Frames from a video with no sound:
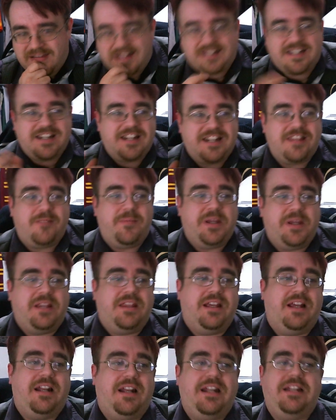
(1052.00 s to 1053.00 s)
another big
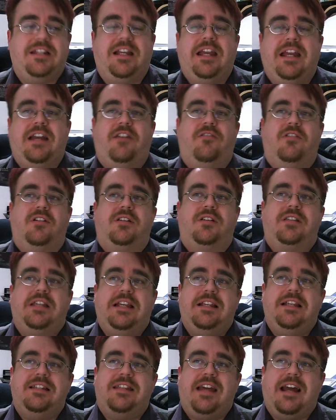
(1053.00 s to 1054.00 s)
thing I need to get across,
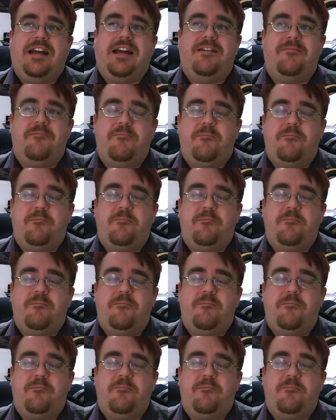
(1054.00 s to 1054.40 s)
is that